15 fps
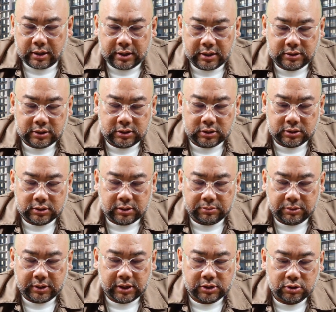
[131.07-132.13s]
This is
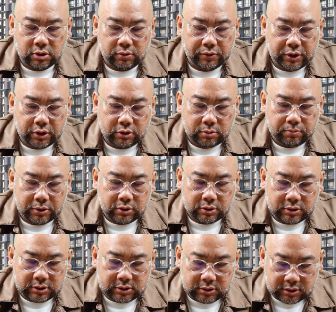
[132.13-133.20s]
something that's not very good
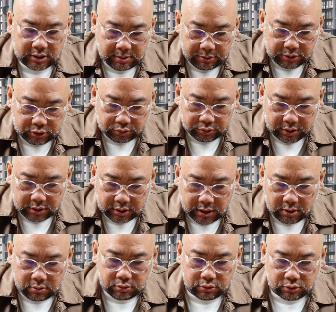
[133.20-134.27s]
because this is coming straight
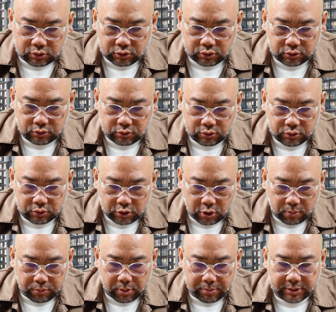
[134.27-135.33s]
down to
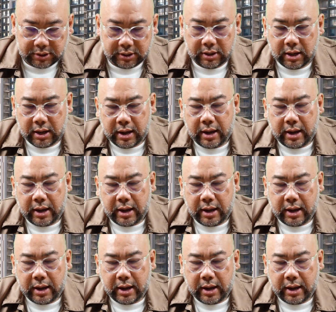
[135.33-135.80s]
your property.